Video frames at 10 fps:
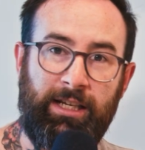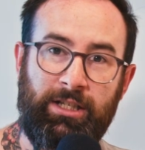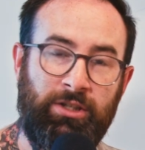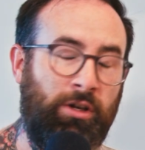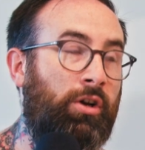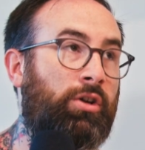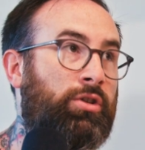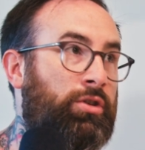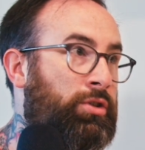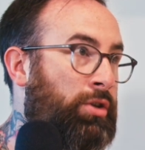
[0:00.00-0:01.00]
is
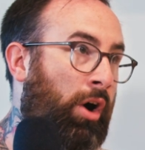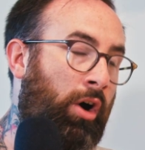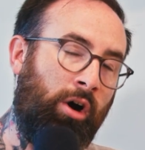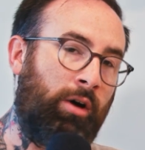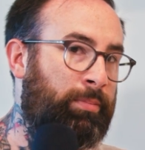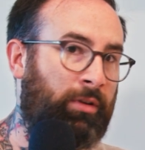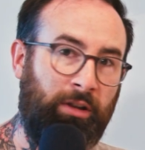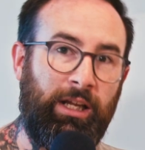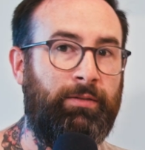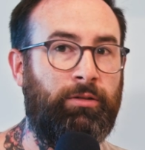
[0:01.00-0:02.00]
top
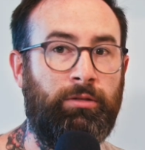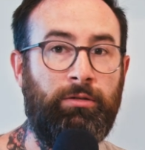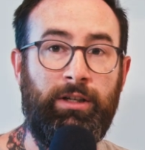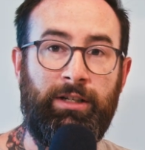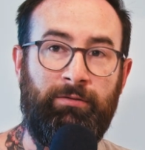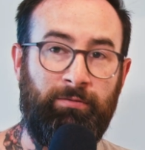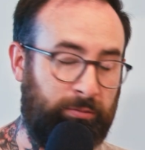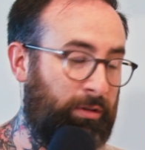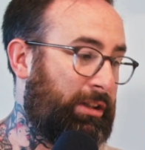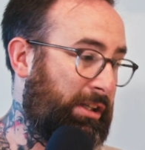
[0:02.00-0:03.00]
level,
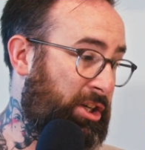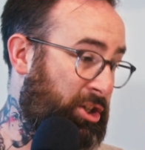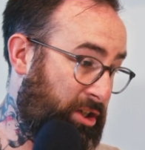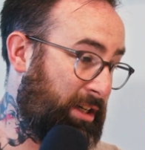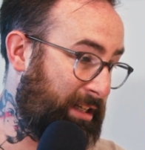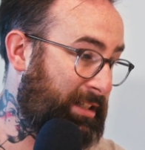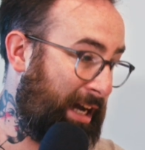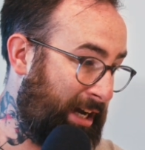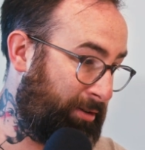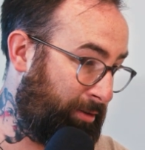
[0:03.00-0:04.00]
really shitty
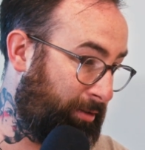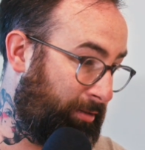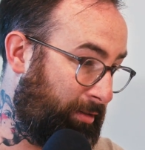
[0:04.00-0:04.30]
tattoo.